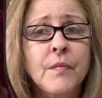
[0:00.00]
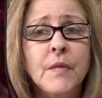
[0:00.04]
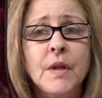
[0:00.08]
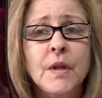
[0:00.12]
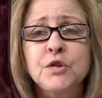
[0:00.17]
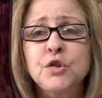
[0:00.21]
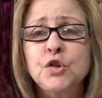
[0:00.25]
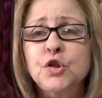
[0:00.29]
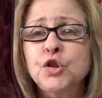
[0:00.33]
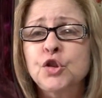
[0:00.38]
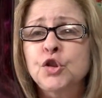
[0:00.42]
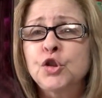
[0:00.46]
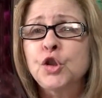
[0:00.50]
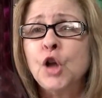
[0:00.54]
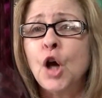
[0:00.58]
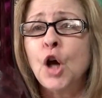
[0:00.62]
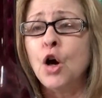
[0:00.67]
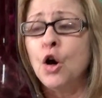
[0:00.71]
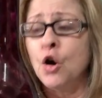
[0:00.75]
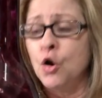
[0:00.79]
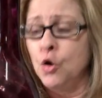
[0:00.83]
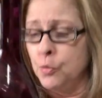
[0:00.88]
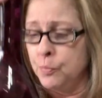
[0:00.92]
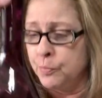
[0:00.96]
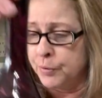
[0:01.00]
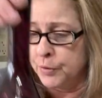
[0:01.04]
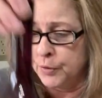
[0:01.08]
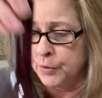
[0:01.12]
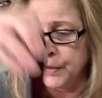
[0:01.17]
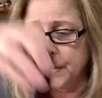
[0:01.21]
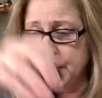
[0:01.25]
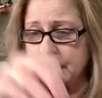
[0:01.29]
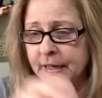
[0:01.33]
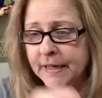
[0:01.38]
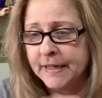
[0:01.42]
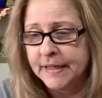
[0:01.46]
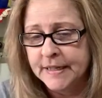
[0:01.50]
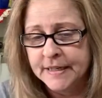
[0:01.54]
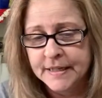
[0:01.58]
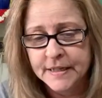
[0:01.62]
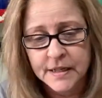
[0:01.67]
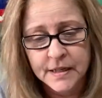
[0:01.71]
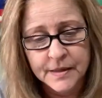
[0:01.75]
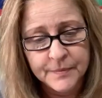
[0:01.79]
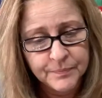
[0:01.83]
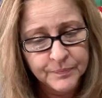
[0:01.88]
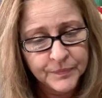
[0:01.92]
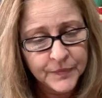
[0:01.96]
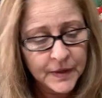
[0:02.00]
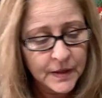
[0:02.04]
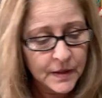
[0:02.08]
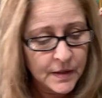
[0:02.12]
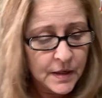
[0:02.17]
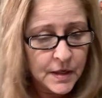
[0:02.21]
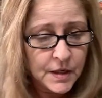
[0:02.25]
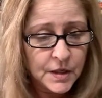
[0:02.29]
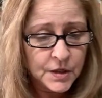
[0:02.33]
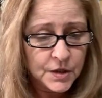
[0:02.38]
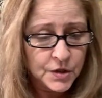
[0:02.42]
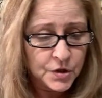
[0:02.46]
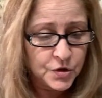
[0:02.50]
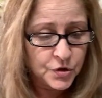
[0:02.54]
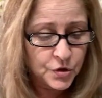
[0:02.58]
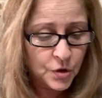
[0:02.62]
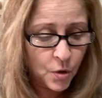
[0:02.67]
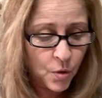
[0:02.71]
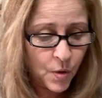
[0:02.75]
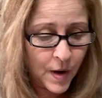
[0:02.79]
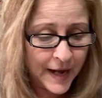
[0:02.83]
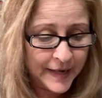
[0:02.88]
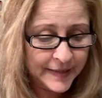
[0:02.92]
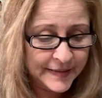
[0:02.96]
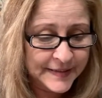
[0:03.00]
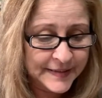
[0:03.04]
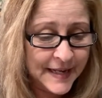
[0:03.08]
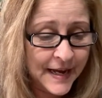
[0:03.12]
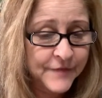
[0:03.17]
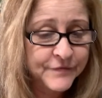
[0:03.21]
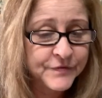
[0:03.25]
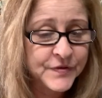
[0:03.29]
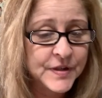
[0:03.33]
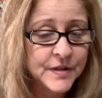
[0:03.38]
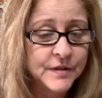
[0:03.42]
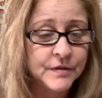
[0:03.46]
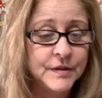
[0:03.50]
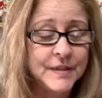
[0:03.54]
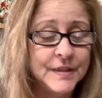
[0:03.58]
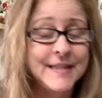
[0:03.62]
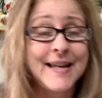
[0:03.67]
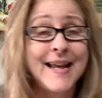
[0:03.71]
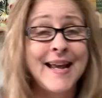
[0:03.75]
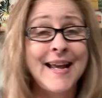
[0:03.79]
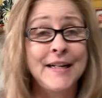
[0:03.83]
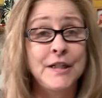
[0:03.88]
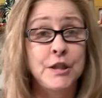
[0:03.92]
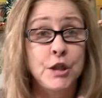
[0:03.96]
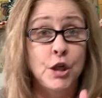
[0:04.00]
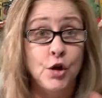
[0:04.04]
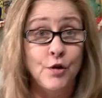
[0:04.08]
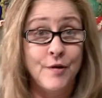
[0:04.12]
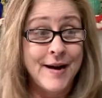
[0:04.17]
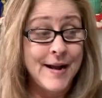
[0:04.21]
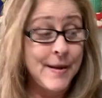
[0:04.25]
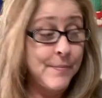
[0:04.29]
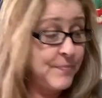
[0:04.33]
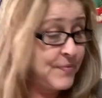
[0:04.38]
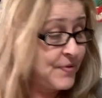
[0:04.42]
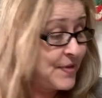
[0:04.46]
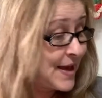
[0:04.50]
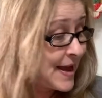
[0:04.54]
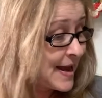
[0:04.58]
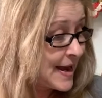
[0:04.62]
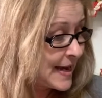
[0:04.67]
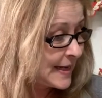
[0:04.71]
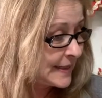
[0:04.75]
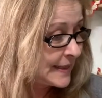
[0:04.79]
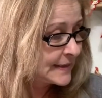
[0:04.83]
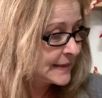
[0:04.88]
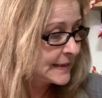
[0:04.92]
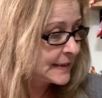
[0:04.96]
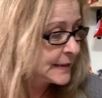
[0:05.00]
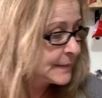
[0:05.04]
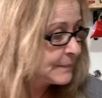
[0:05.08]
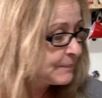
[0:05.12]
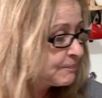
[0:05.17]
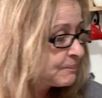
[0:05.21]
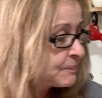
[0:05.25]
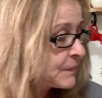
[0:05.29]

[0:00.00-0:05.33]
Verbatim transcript: So pretty. So I definitely had to grab that.